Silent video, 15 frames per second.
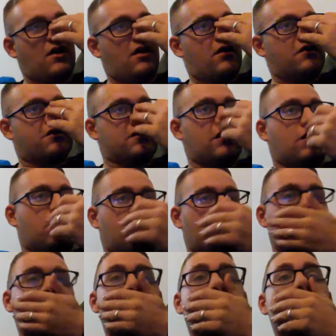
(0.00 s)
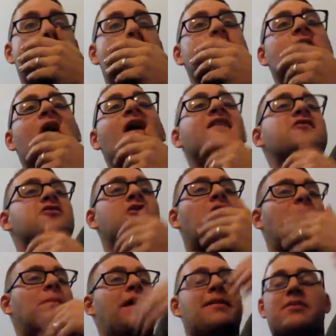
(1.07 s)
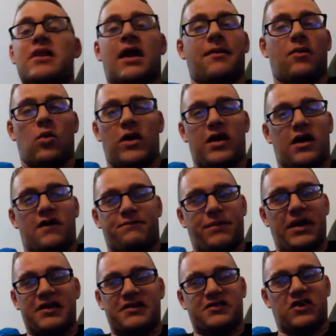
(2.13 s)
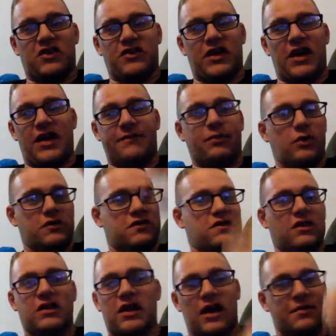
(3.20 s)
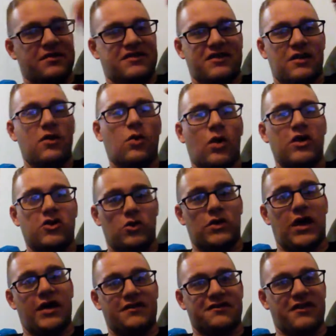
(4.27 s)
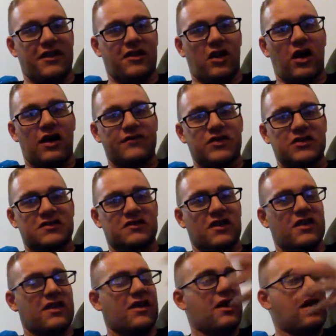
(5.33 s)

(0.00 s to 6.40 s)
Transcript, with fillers: So, I don't know. Maybe I'm way off base on that. Post in the comments. Tell me what you guys think, obviously.